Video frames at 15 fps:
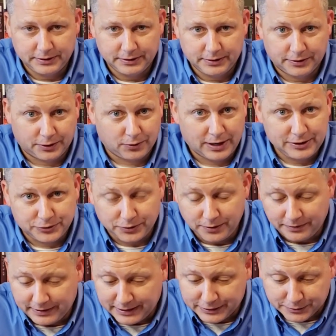
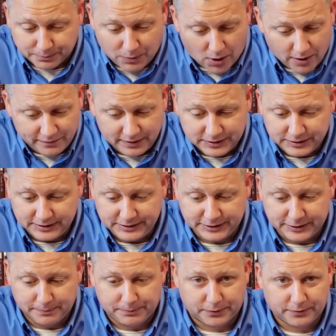that is marvelously
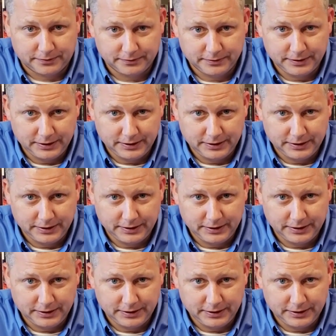simple,